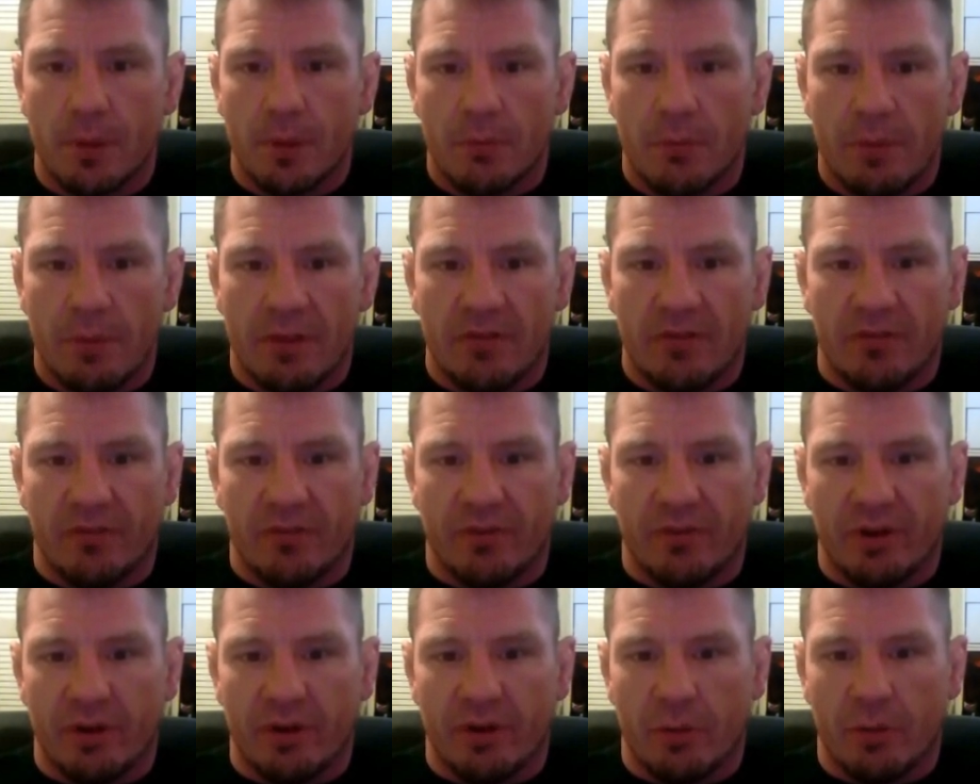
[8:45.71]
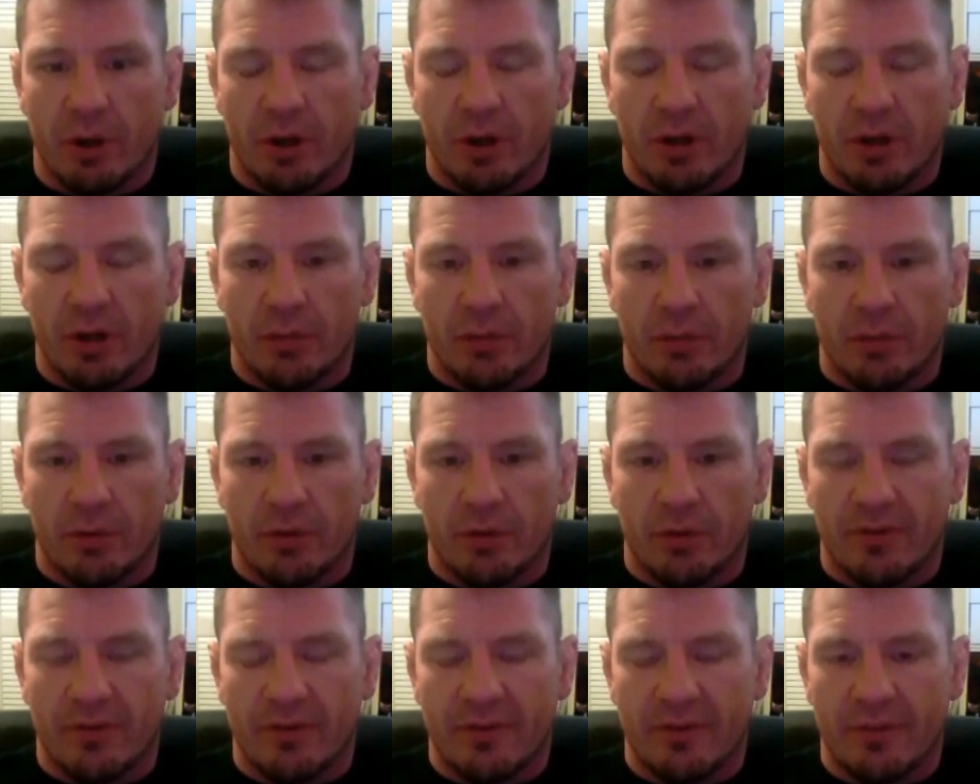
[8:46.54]
Makes him very marketable and
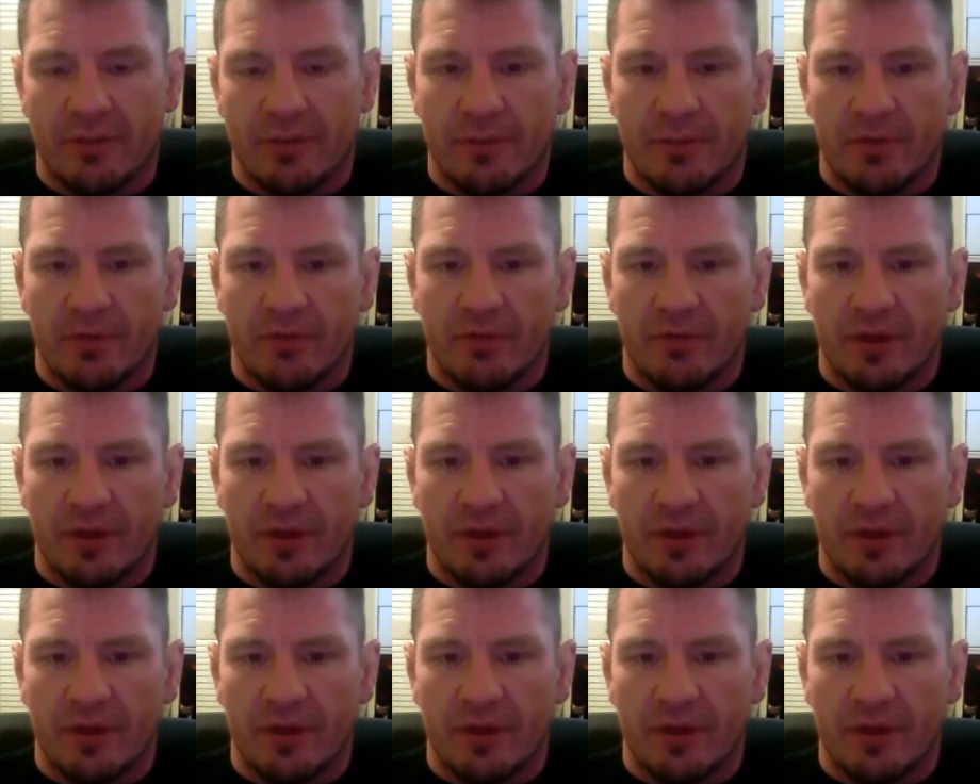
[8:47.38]
sets up this